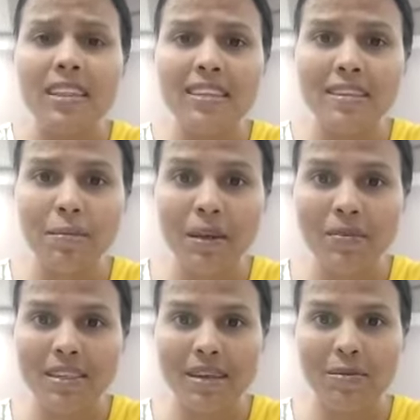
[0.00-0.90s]
the
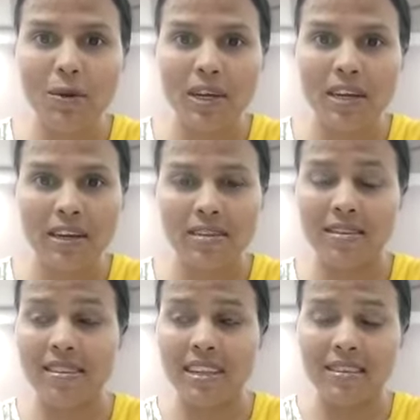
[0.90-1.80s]
symptoms seem uh,
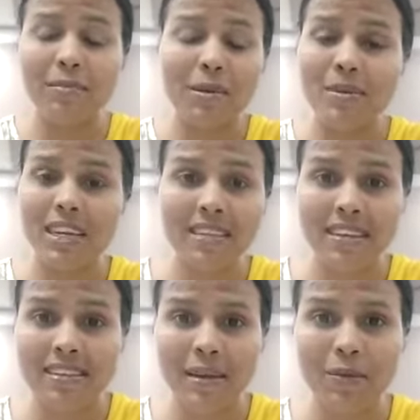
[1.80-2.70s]
the symptoms
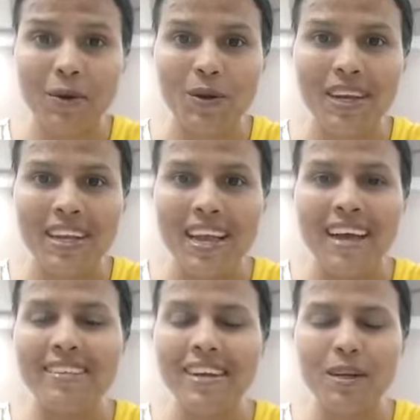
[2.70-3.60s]
doesn't seem good
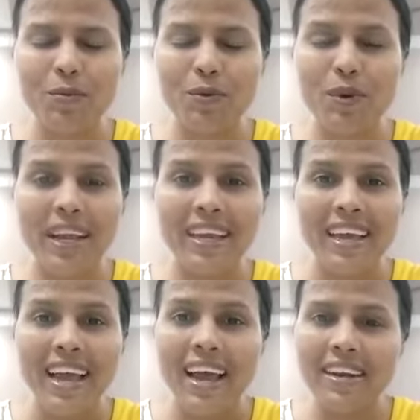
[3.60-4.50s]
i started praying
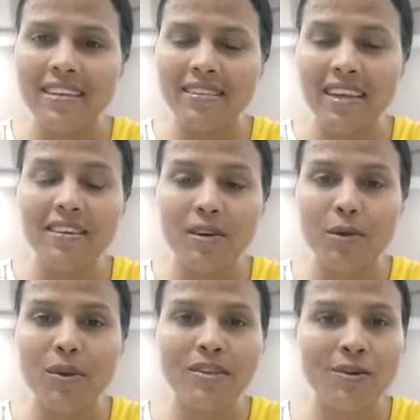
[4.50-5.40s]
and i sent
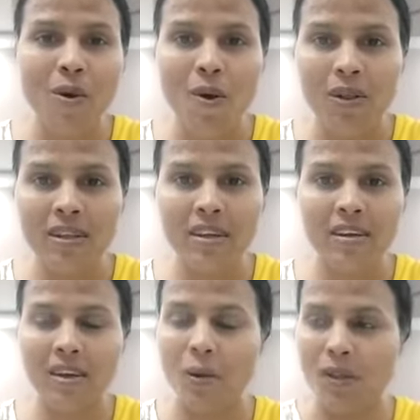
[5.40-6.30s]
requests to all the
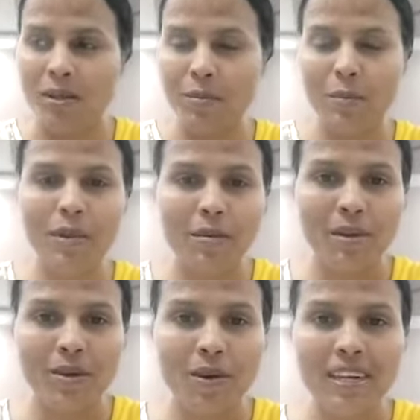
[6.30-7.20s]
all the people in
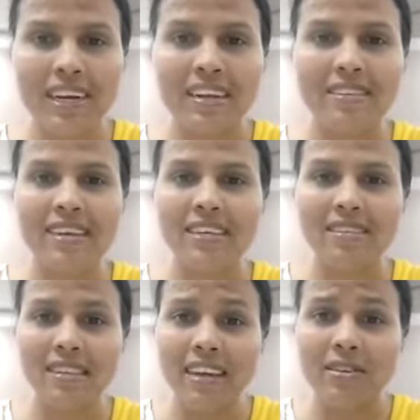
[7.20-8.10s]
my contact list i
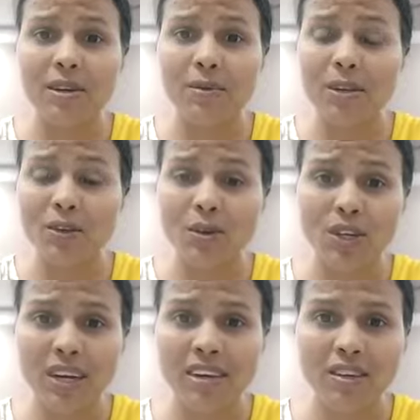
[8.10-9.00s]
sent requests to
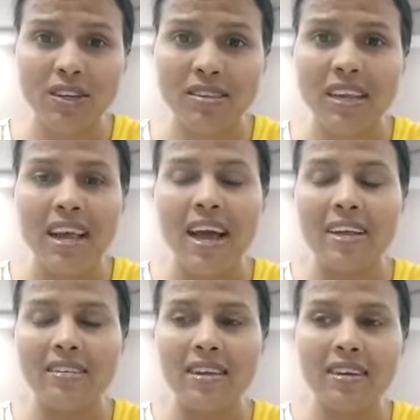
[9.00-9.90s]
churches
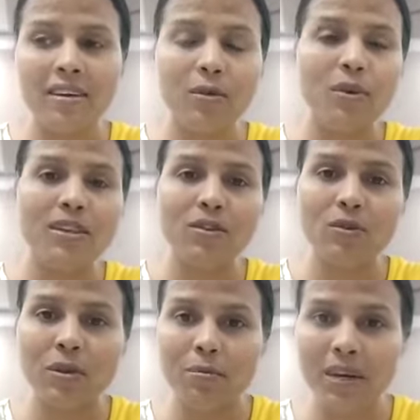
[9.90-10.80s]
i sent requests to
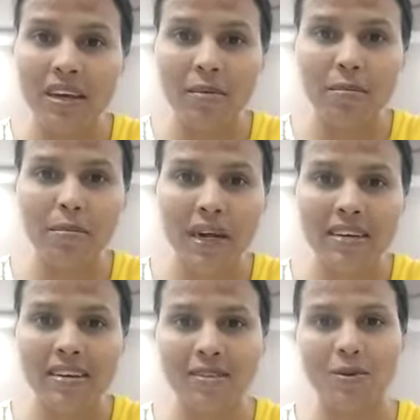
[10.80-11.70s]
the prayer
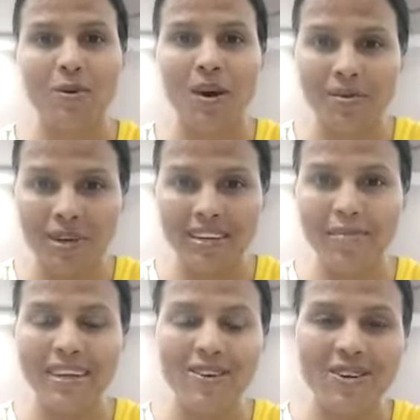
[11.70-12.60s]
partners who are in
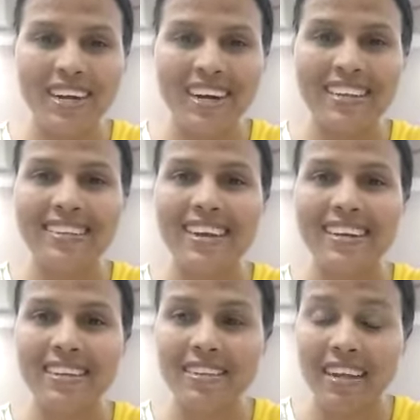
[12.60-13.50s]
my contact list
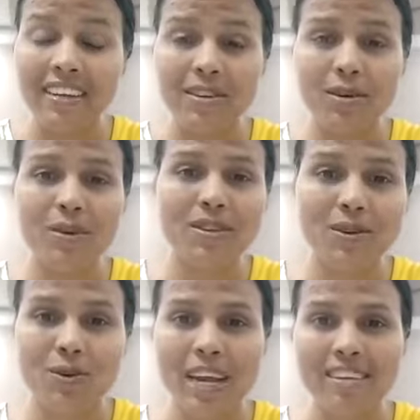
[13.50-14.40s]
and i sent requests
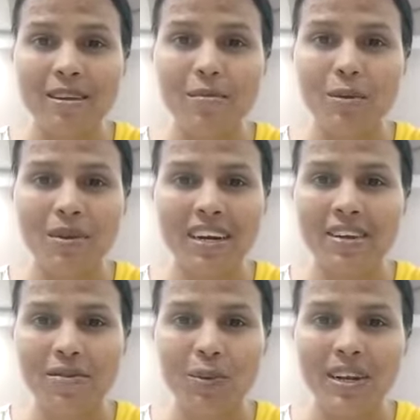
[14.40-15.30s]
to careful people and
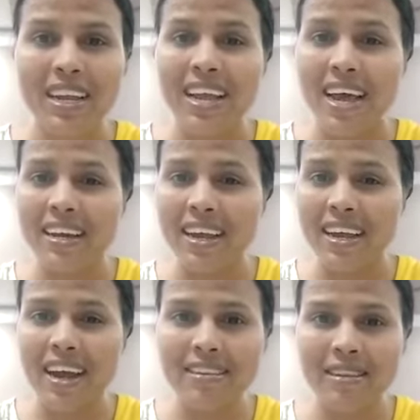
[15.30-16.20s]
everyone and i
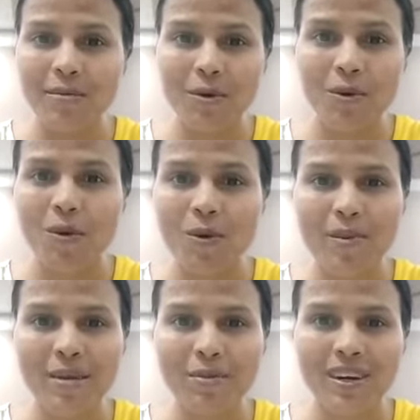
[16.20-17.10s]
asked them to hold
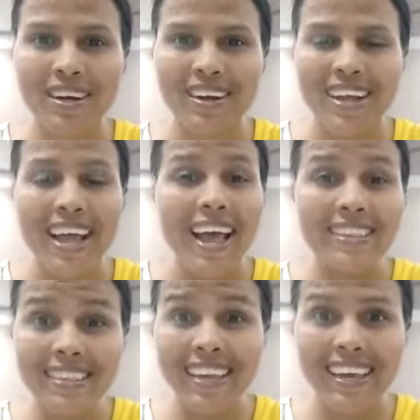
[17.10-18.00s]
me in prayer
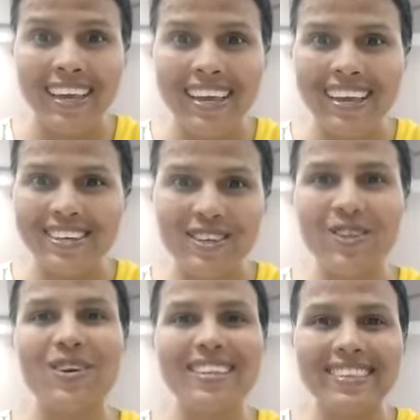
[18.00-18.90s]
and see
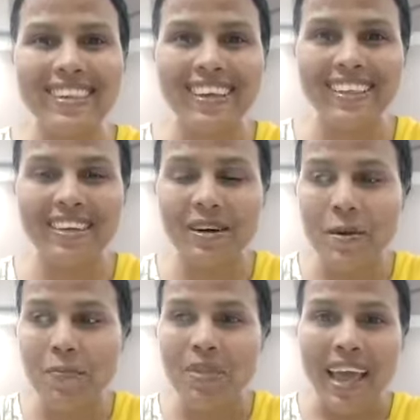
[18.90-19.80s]
you can see the
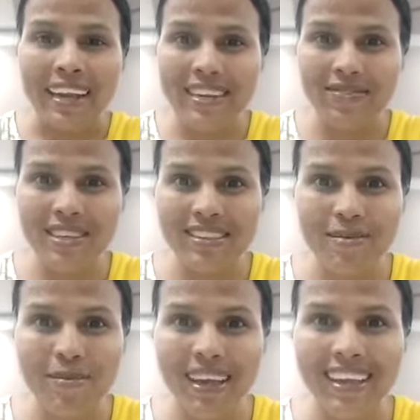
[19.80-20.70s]
activeness
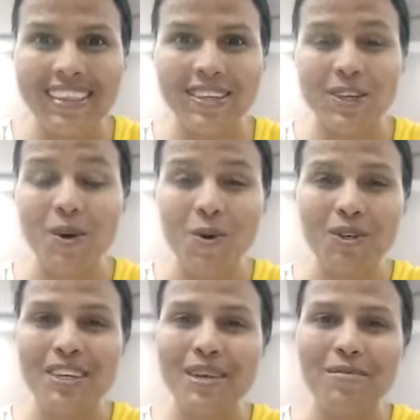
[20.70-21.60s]
in me, the
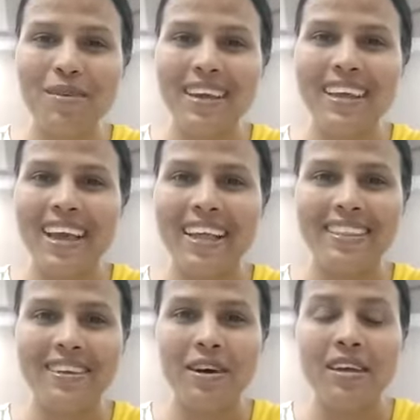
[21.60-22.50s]
Josh in me
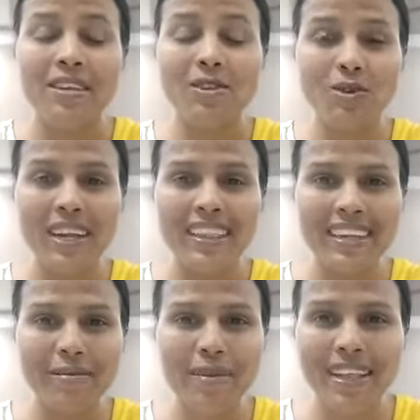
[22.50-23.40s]
and the strength
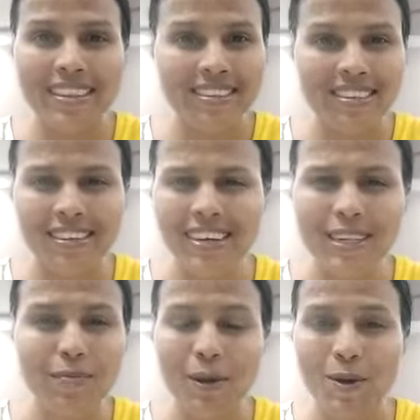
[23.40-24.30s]
in me and this is
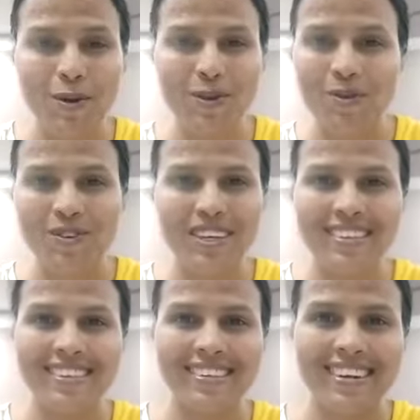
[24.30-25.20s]
just because of
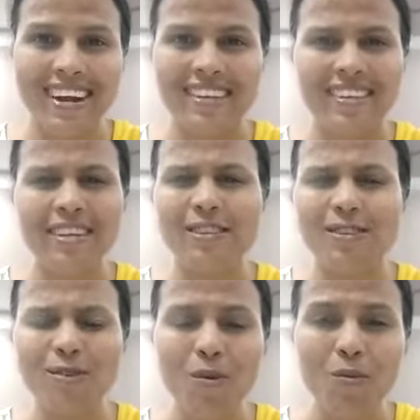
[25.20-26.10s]
Jesus Christ. He's
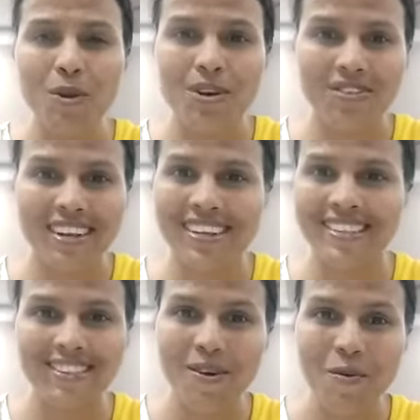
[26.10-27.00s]
so beautiful.
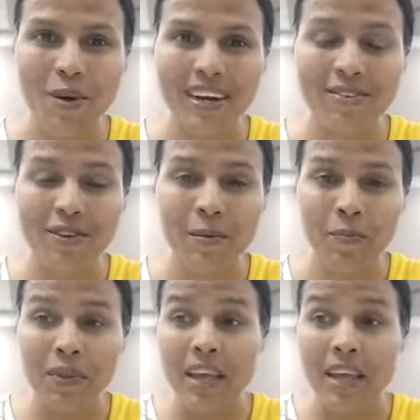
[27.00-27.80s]
He's so wonderful.